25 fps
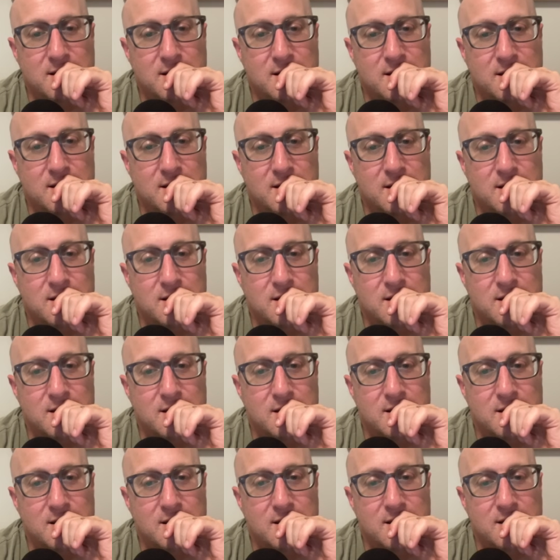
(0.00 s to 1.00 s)

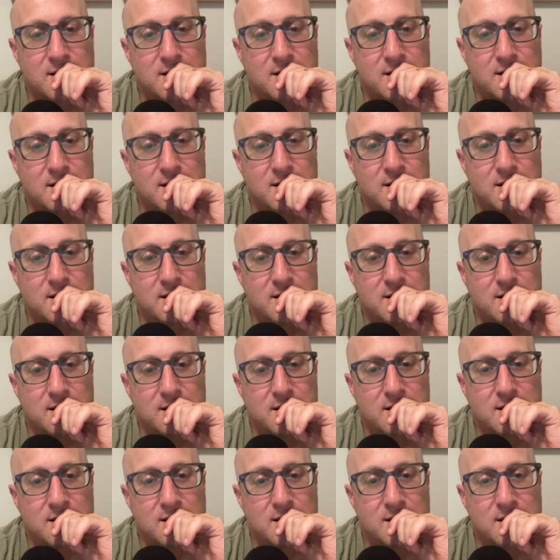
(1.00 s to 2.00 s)

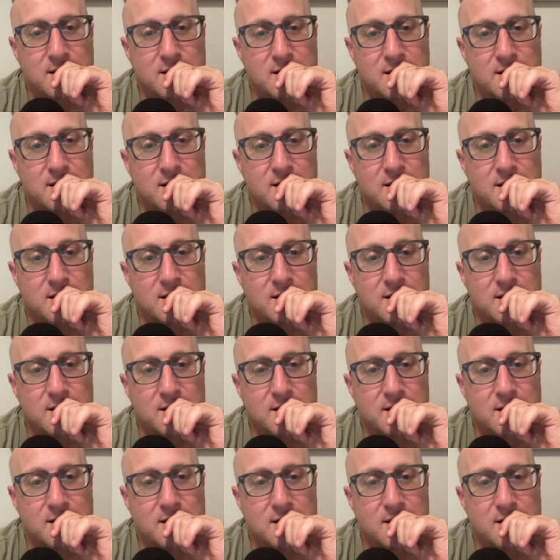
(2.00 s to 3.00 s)

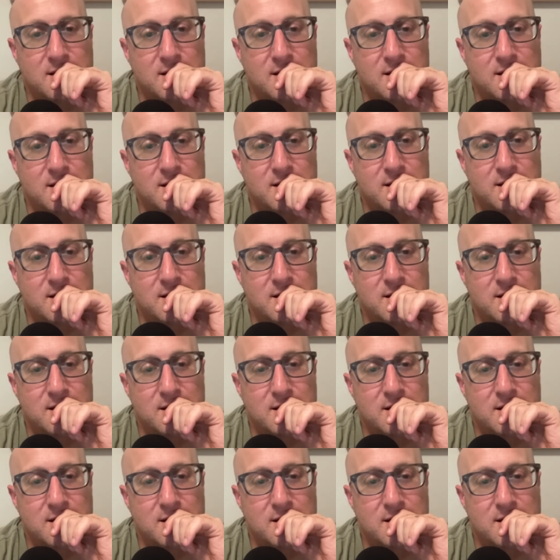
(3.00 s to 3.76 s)
(not speaking)